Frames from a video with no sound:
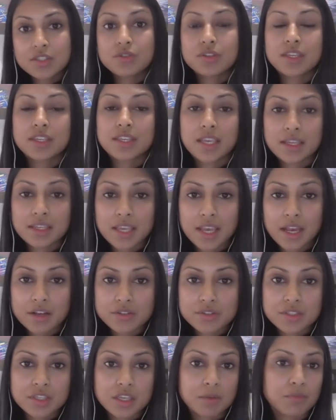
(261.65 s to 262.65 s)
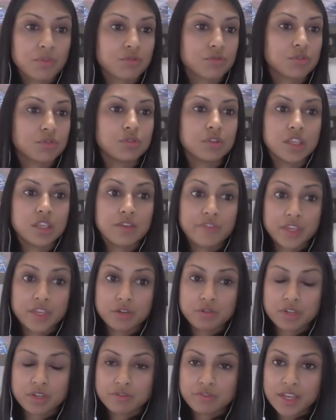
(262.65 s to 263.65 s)
you can get calcium through leafy
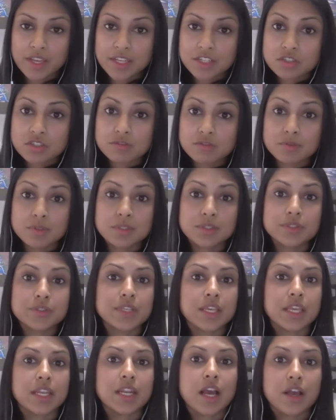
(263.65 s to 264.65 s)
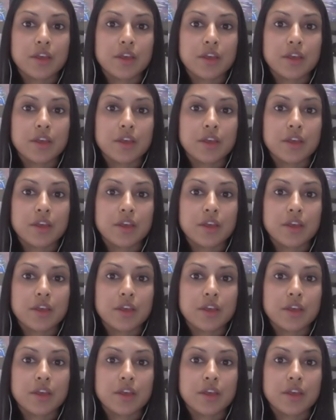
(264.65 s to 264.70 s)
green vegetables and